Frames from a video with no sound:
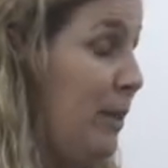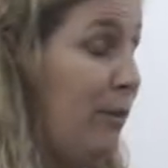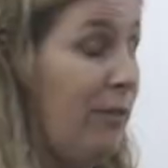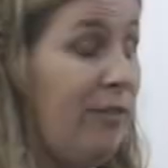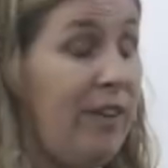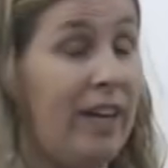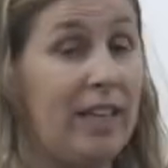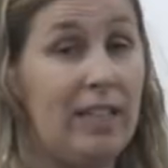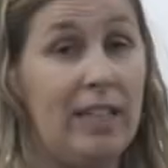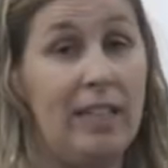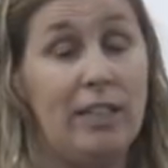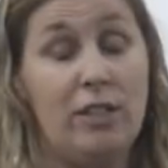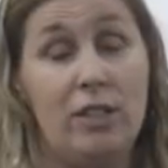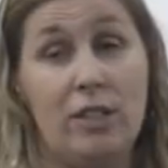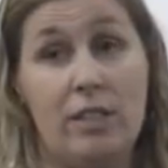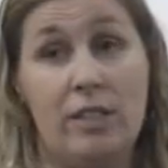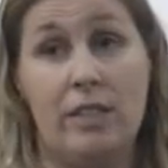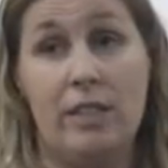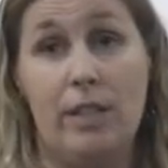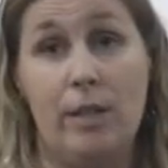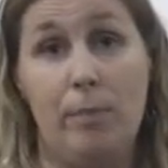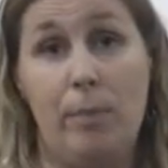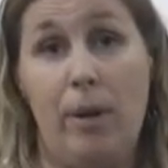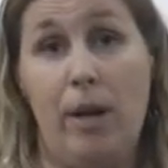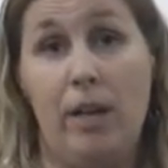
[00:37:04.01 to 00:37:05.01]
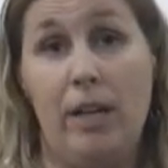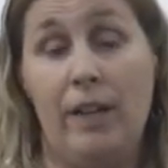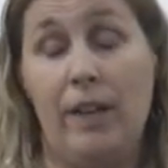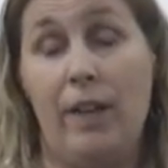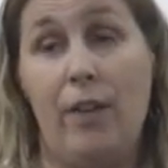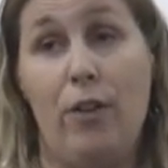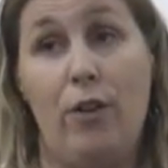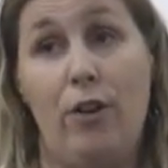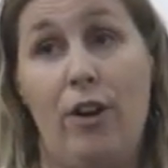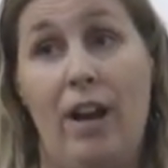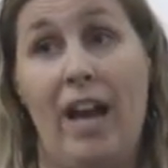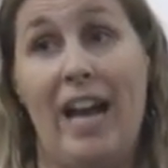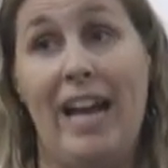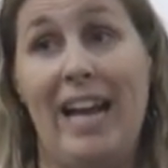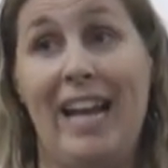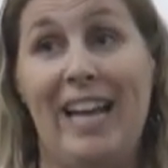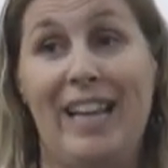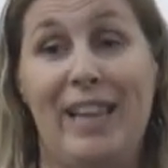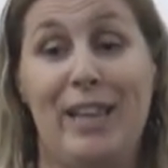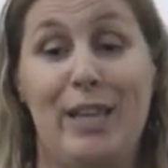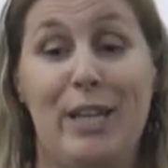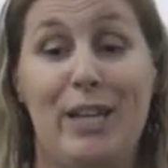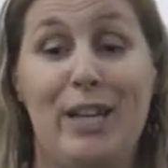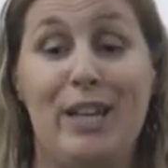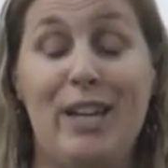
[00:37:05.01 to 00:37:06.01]
And in fact, I just did a party the other night,
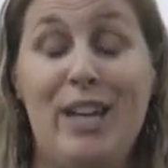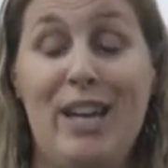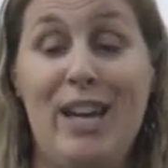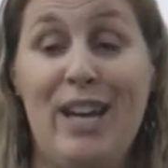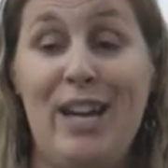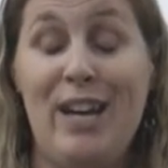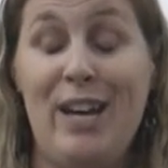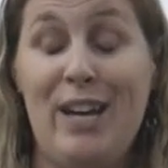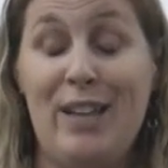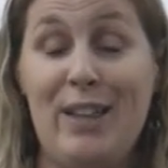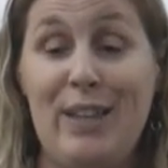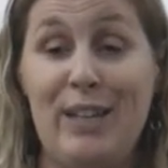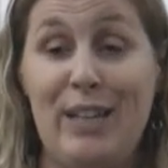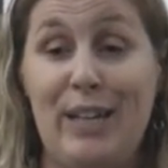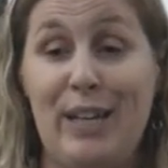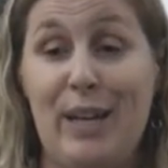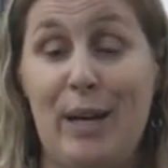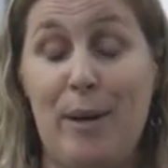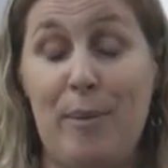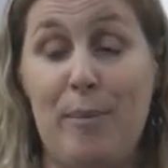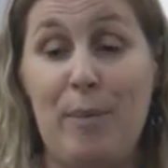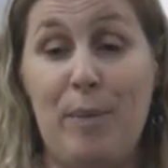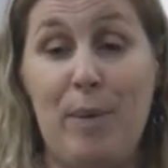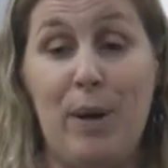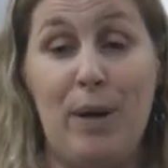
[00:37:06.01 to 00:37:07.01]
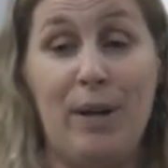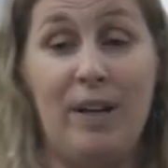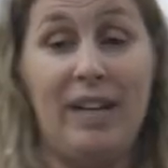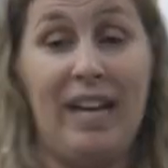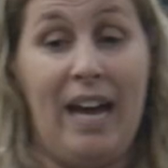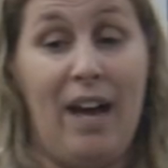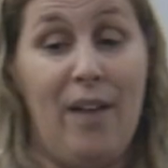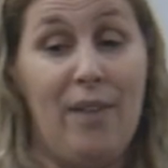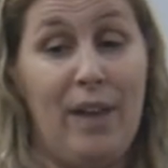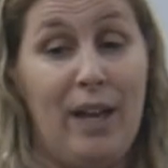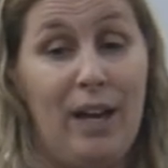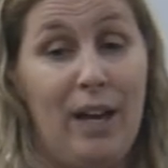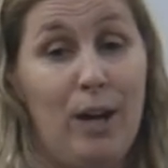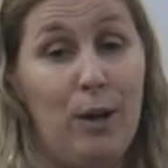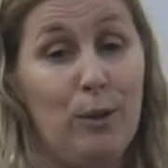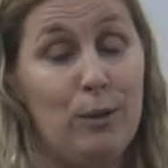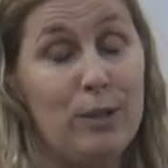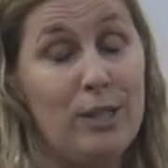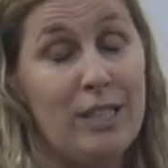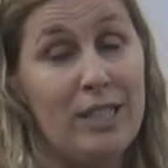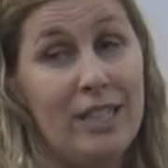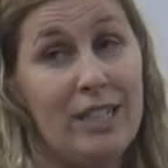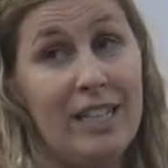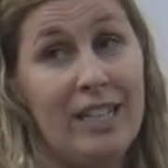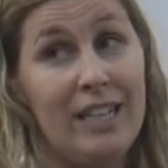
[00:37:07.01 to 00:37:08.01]
and the gal that
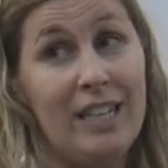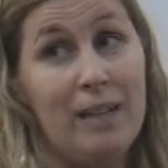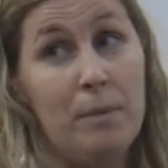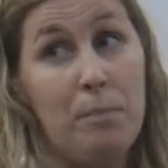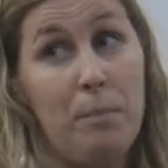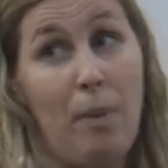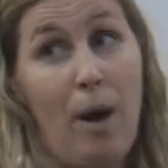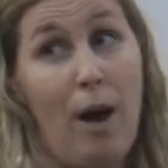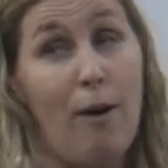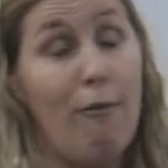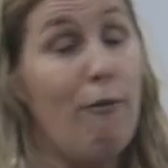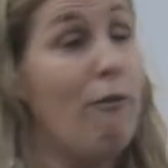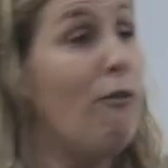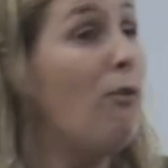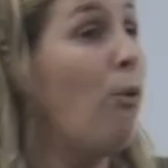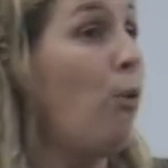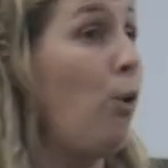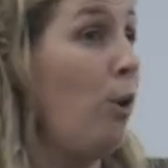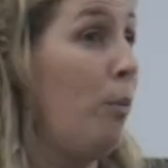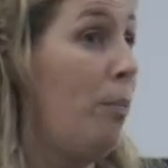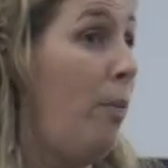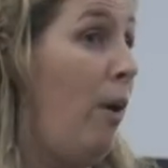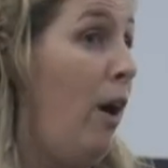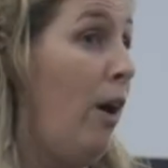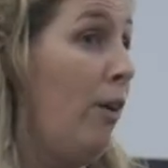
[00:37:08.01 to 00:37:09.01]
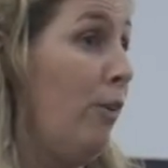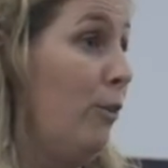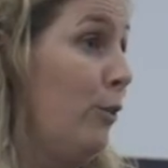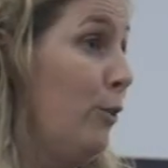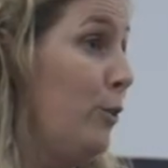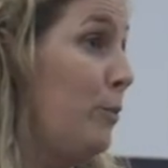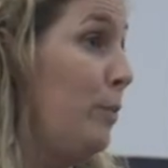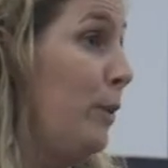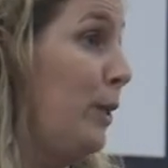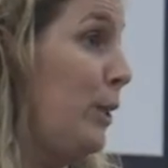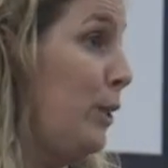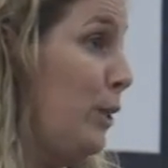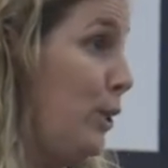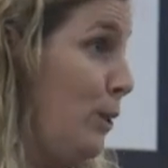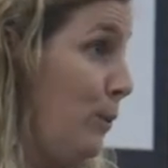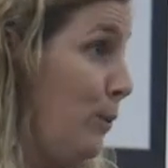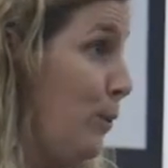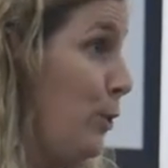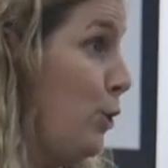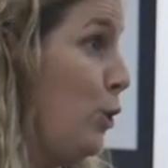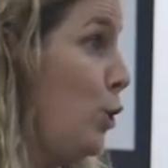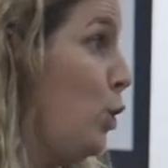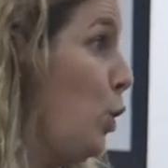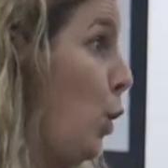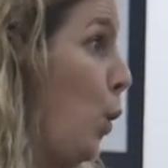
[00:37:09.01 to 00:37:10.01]
hosted it bought 4 bottles because she
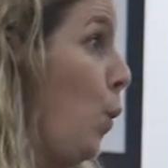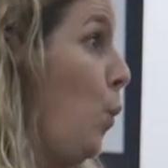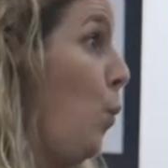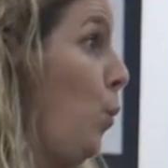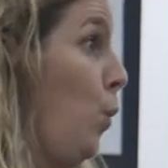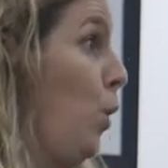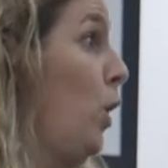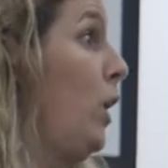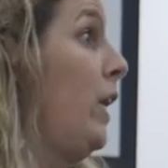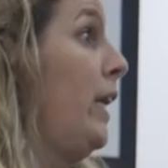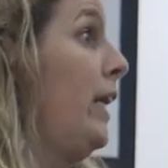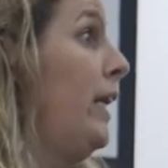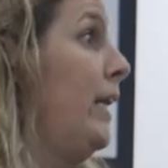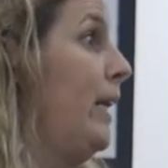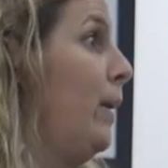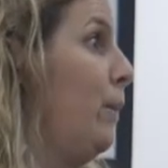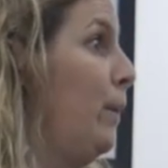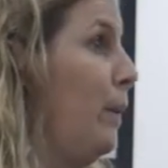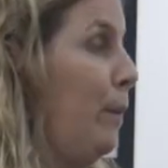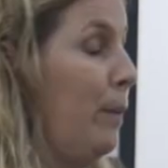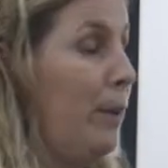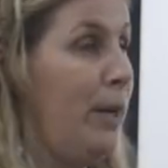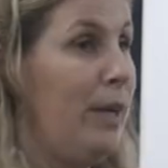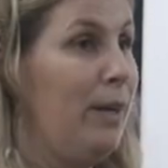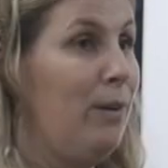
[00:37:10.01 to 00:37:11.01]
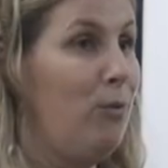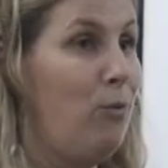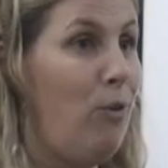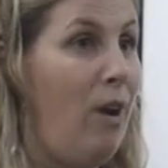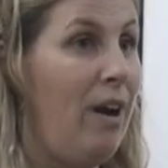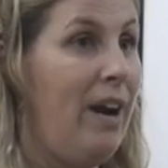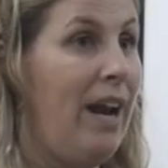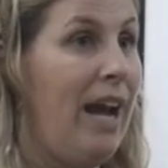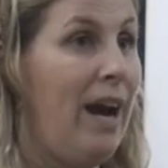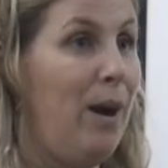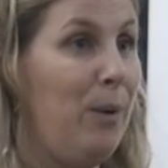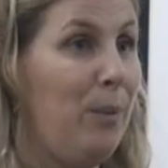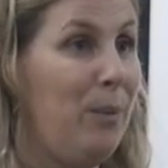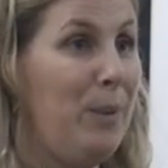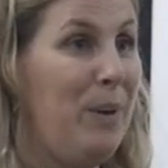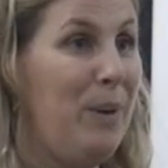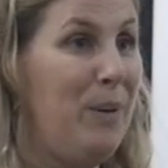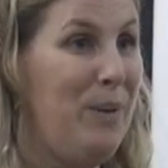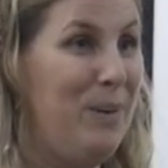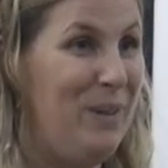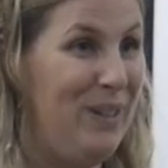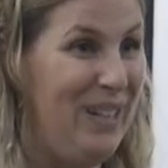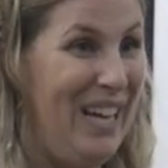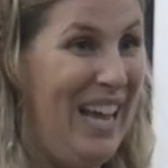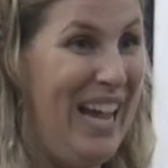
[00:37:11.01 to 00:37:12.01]
was so worried that we were going to run out and we
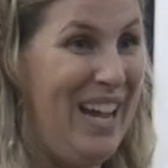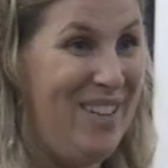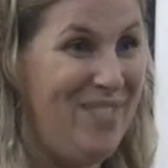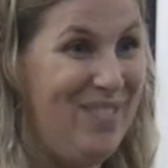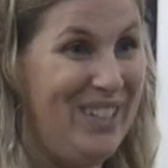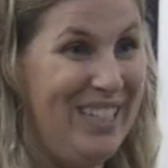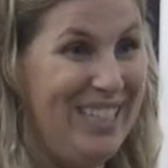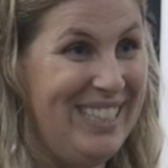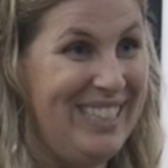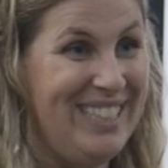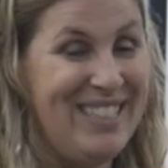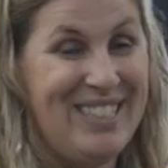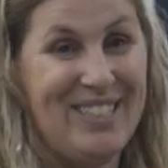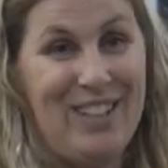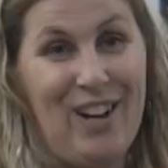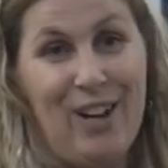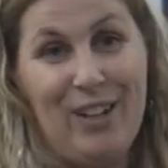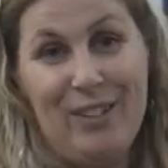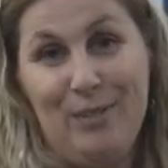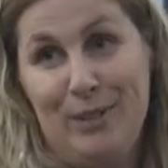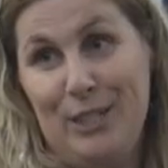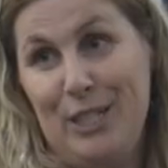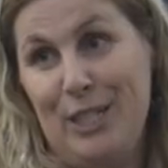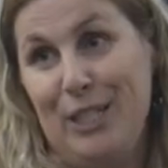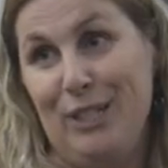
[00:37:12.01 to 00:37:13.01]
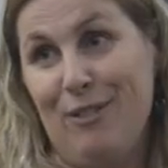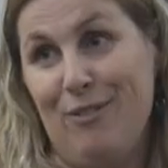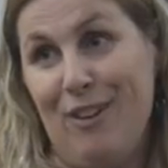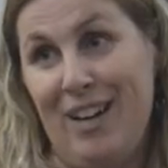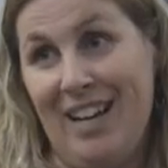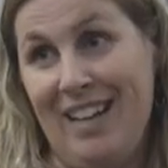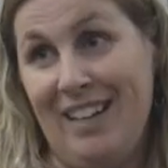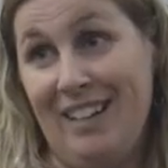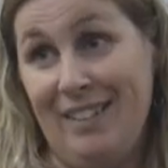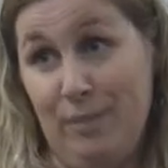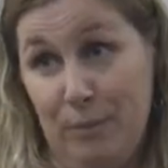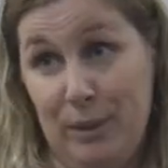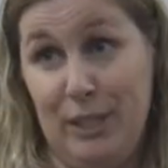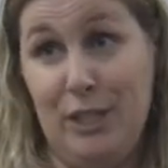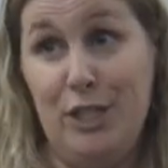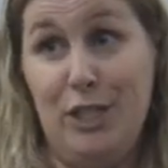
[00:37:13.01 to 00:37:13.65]
wouldn't have it in stock when she ran